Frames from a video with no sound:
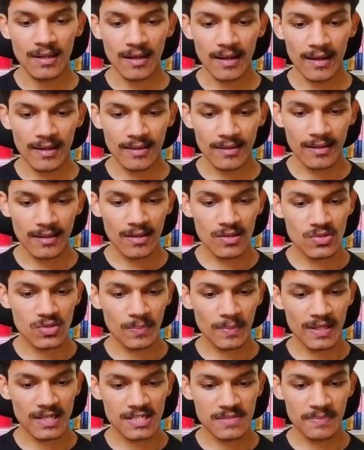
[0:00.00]
And I also
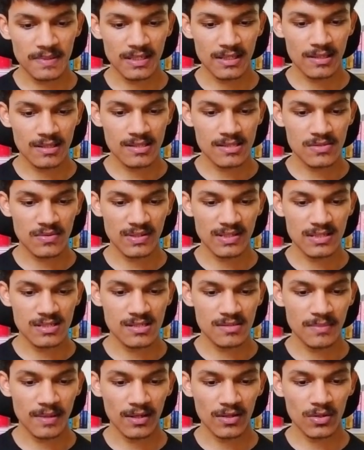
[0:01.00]
participated in
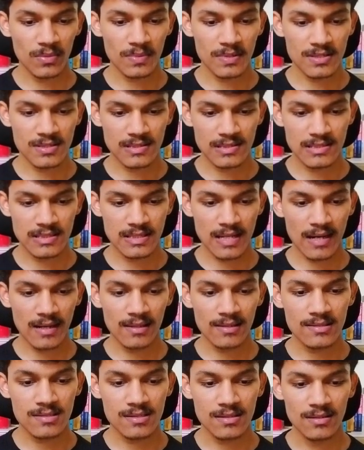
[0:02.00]
Swadeshi Microprocess
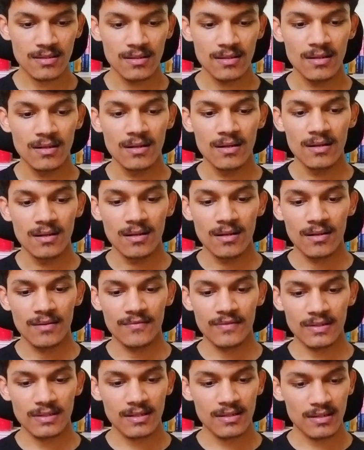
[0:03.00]
Challenge
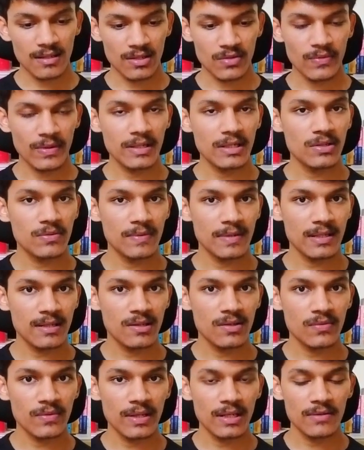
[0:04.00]
for the year 2020
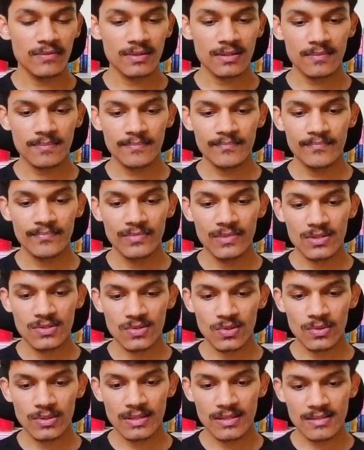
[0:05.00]
and 21.
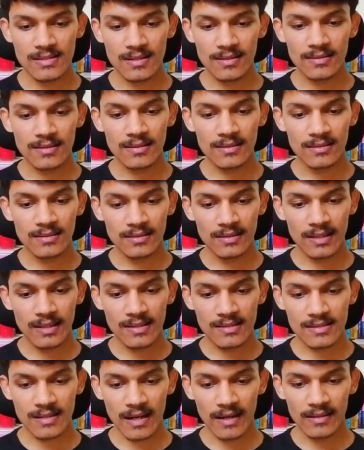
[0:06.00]
So these are the
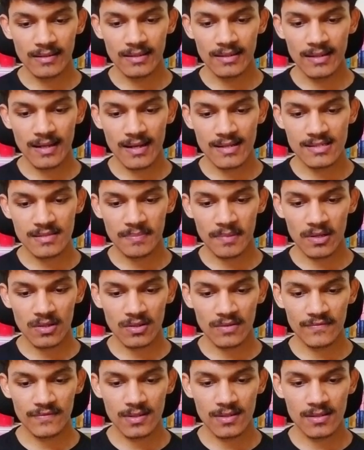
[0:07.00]
things I did as a part
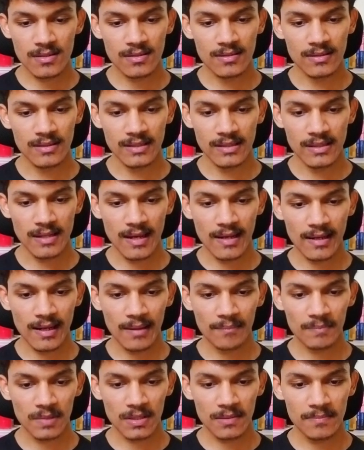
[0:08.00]
of the
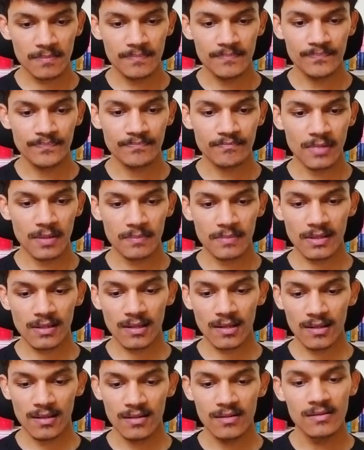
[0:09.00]
EN club member.
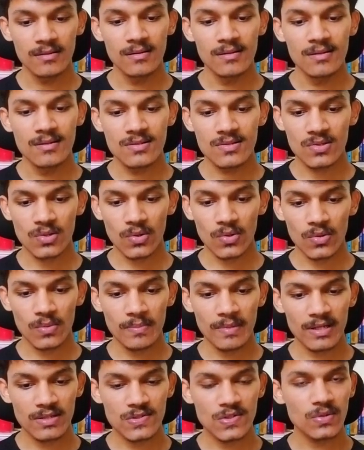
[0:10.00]
So
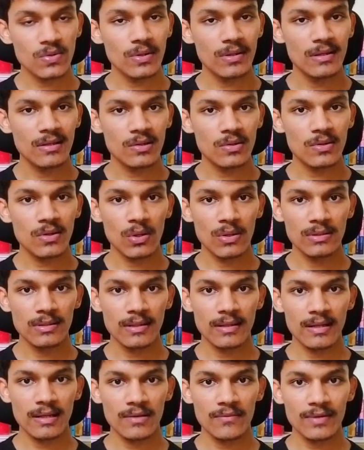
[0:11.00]
make sure to include all
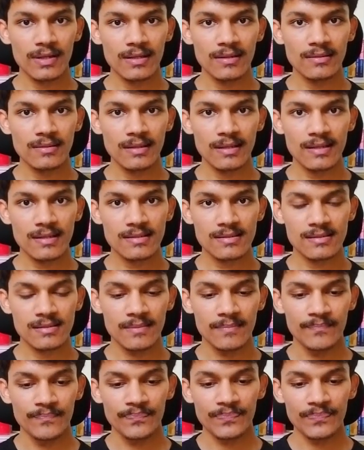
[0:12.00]
the relevant things.